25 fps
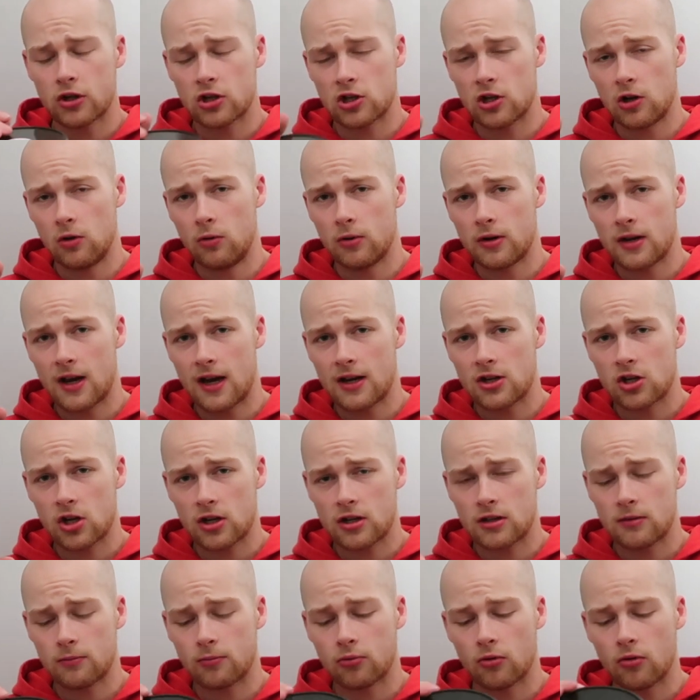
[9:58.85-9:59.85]
a slow
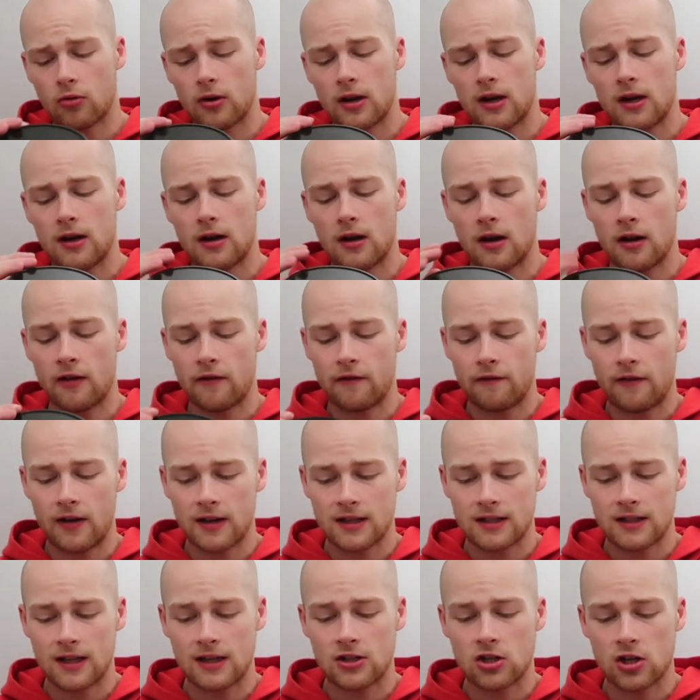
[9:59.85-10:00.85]
digesting protein and a
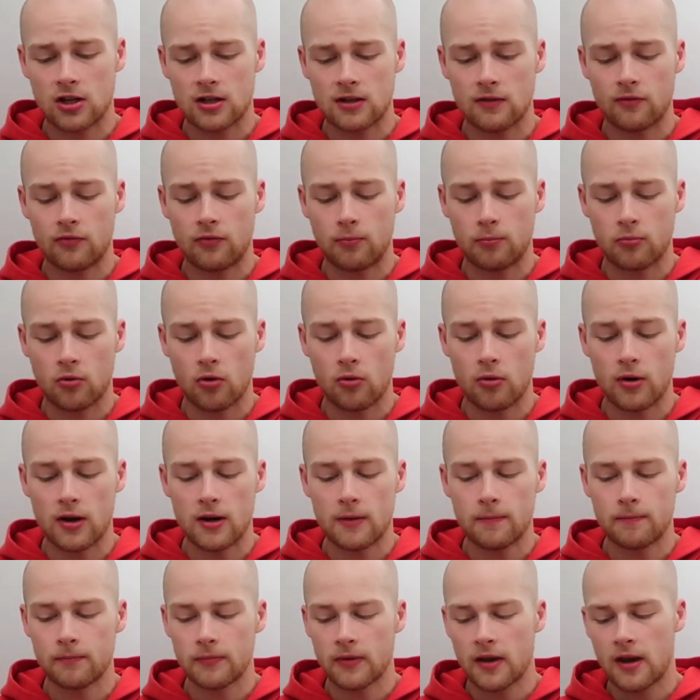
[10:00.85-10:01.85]
fast digesting
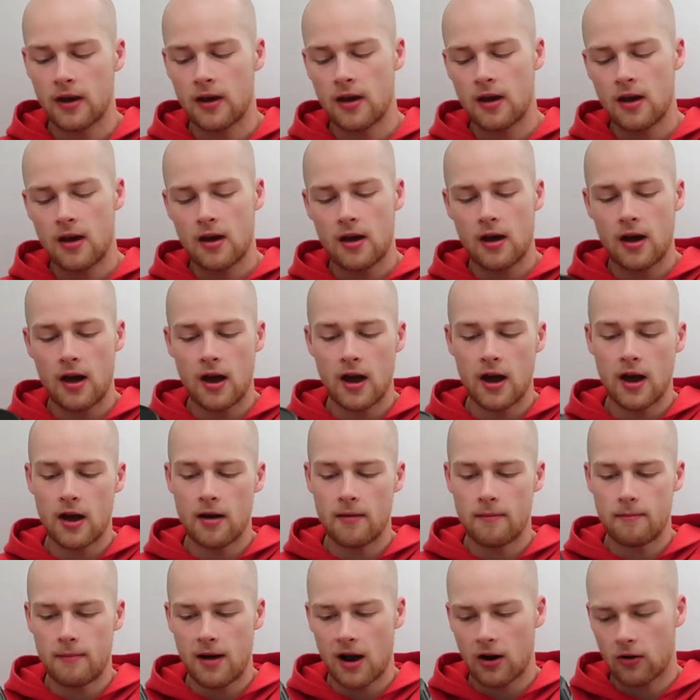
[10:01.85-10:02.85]
protein.
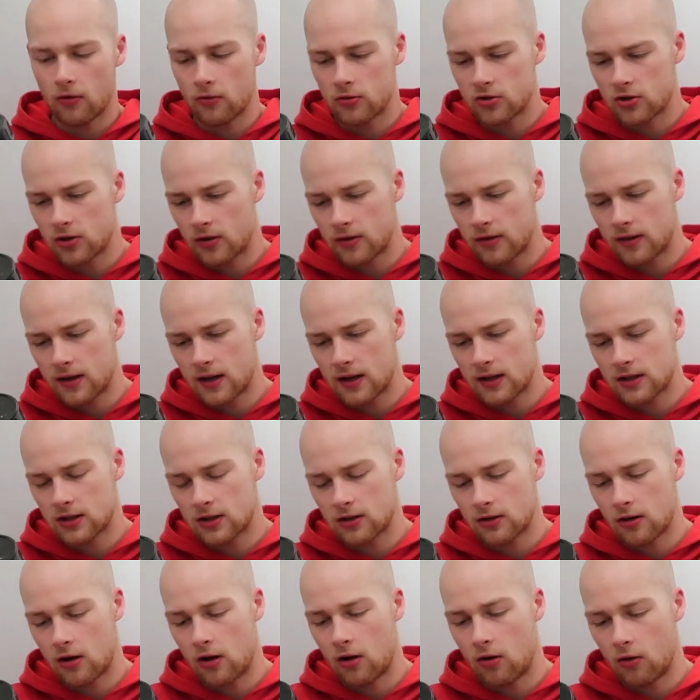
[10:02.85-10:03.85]
Macros on
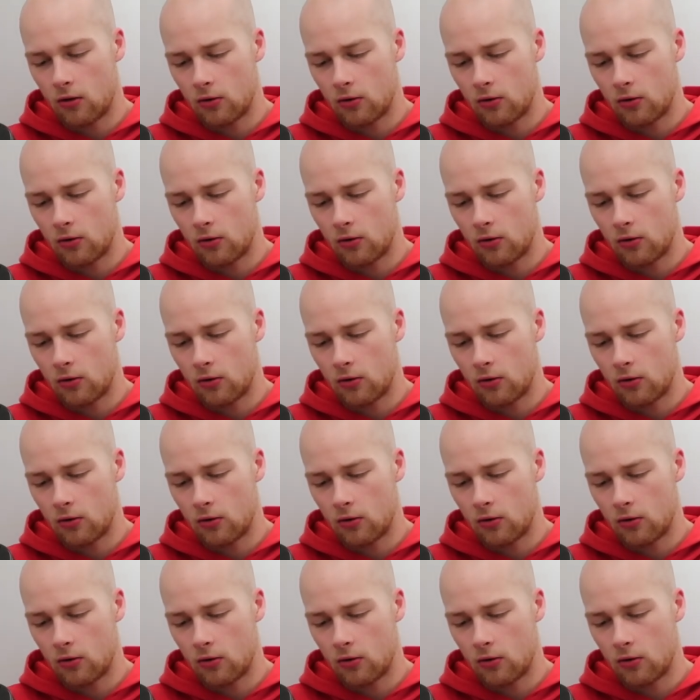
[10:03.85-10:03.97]
this are